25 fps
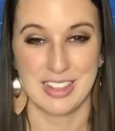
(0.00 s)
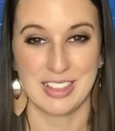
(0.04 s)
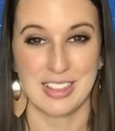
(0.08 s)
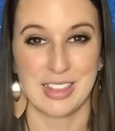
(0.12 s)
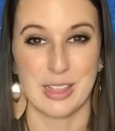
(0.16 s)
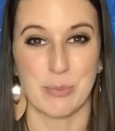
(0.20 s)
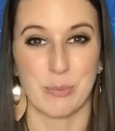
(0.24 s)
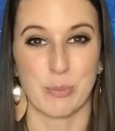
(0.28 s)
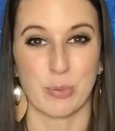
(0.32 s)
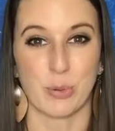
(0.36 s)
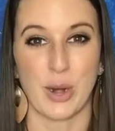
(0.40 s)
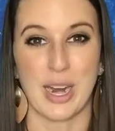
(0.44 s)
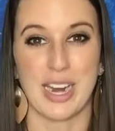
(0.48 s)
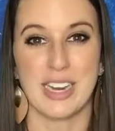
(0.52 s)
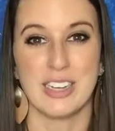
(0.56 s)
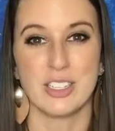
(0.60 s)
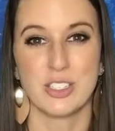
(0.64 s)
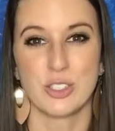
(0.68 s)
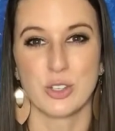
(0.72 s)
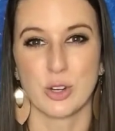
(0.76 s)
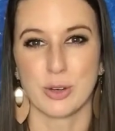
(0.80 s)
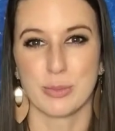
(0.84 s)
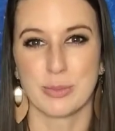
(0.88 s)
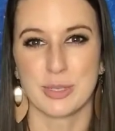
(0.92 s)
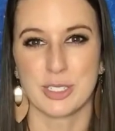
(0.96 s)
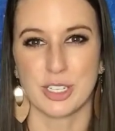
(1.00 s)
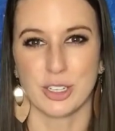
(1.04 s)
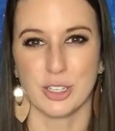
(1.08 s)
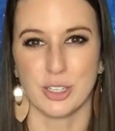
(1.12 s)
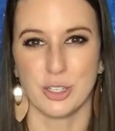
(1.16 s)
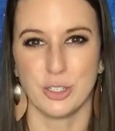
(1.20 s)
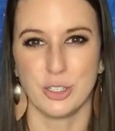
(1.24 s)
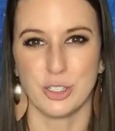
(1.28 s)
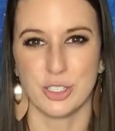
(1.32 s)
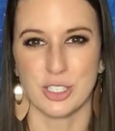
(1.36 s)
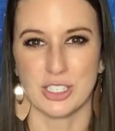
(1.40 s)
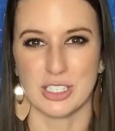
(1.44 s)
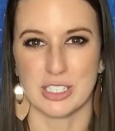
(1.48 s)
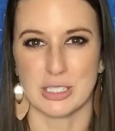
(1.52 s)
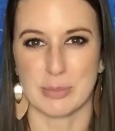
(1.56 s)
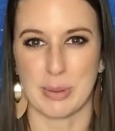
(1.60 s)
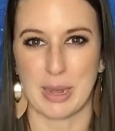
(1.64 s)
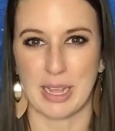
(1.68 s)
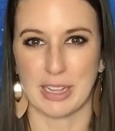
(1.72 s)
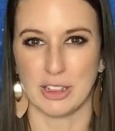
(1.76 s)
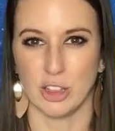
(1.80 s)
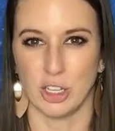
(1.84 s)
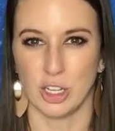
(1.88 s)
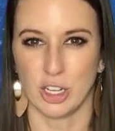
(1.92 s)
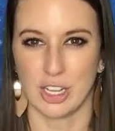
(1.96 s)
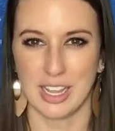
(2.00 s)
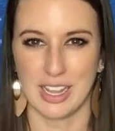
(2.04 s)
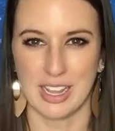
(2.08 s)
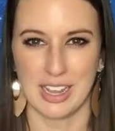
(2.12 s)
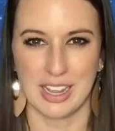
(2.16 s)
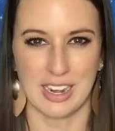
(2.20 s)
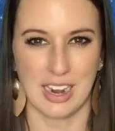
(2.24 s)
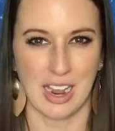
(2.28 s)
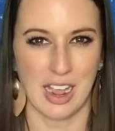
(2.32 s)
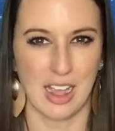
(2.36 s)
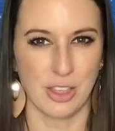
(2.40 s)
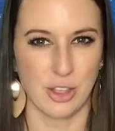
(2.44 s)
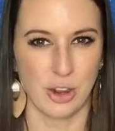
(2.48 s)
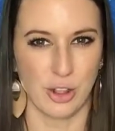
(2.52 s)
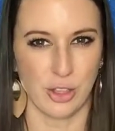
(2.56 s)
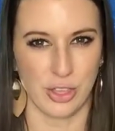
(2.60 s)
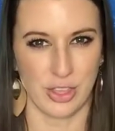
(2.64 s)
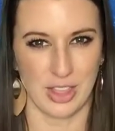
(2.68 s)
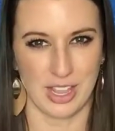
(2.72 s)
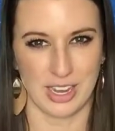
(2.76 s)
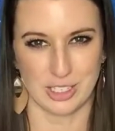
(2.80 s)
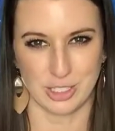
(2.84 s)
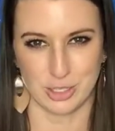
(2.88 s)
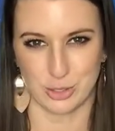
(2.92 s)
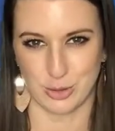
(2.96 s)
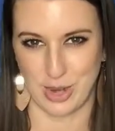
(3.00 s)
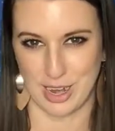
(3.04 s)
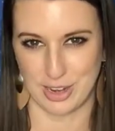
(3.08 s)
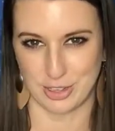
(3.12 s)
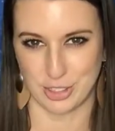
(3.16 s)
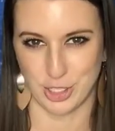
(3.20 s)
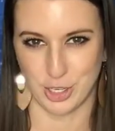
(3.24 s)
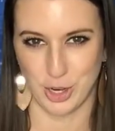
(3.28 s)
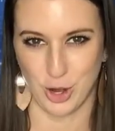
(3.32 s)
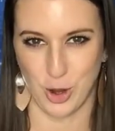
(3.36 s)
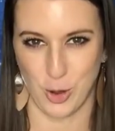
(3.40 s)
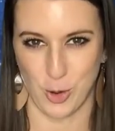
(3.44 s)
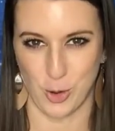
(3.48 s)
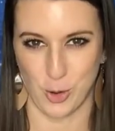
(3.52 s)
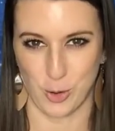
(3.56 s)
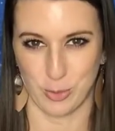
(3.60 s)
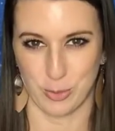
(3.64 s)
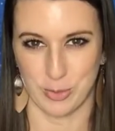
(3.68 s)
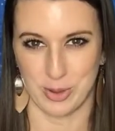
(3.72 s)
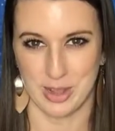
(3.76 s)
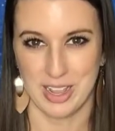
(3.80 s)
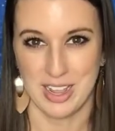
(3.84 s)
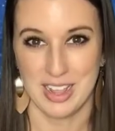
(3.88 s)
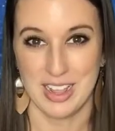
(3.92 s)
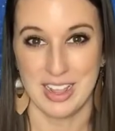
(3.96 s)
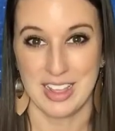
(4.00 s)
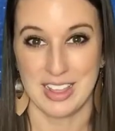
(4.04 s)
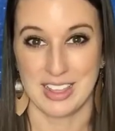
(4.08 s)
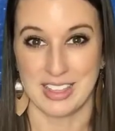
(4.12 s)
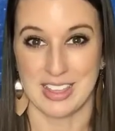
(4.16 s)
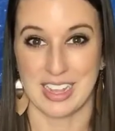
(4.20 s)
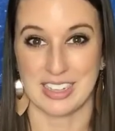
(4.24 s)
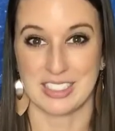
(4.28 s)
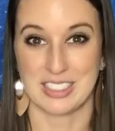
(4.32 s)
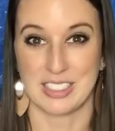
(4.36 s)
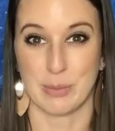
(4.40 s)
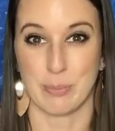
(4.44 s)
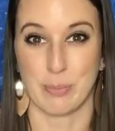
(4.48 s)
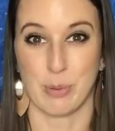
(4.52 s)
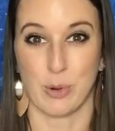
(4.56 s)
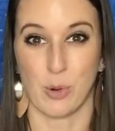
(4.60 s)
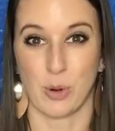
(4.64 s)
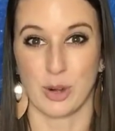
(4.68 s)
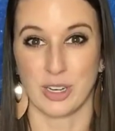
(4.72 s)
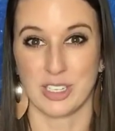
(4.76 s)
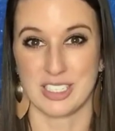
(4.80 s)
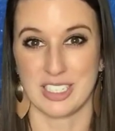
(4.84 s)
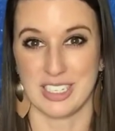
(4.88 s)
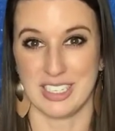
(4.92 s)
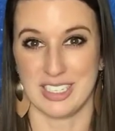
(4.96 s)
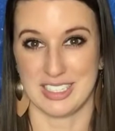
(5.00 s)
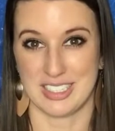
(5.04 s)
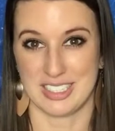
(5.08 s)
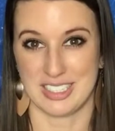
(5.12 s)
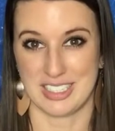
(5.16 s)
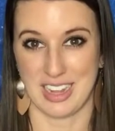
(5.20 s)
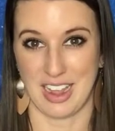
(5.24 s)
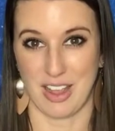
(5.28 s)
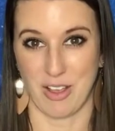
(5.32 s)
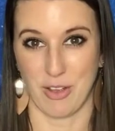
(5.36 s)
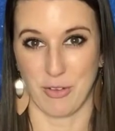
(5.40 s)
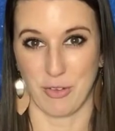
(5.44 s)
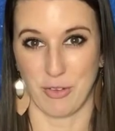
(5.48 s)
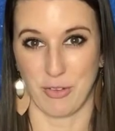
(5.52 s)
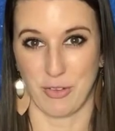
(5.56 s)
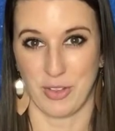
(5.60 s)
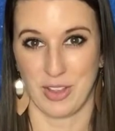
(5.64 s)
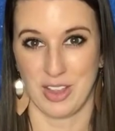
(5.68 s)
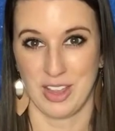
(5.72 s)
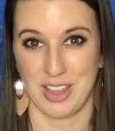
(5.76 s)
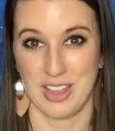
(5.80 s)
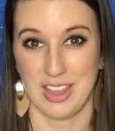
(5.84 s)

Then brainstorm solutions by looking at other things around your home that supports itself.